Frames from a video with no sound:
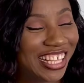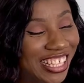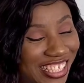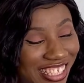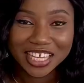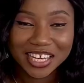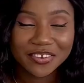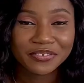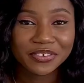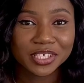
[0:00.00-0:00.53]

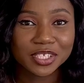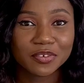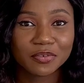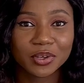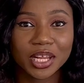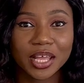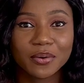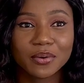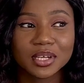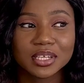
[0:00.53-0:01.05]
And first of
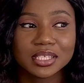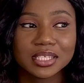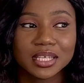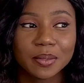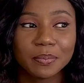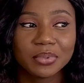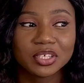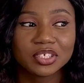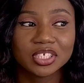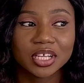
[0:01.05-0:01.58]
all, I want to say a
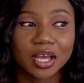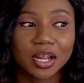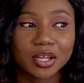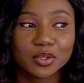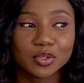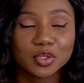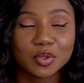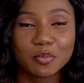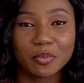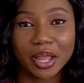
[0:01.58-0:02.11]
big shout
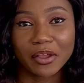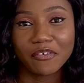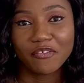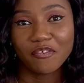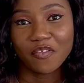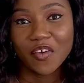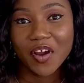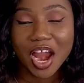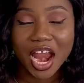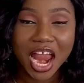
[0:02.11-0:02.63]
out to my
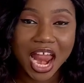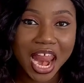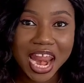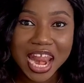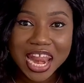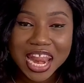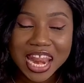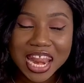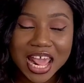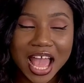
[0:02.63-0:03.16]

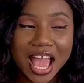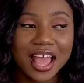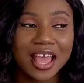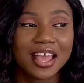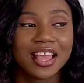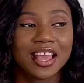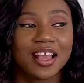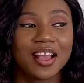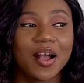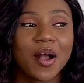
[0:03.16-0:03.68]
friend
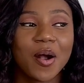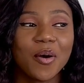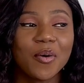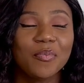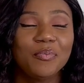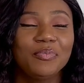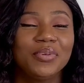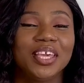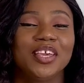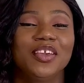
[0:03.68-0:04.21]

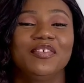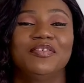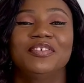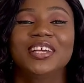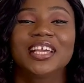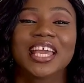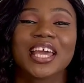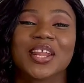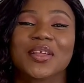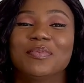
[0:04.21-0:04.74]
Obi for
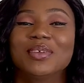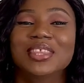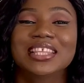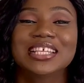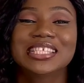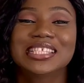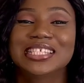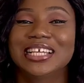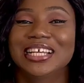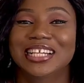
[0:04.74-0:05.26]
getting me
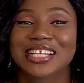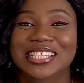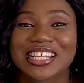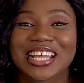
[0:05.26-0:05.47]
this necklace.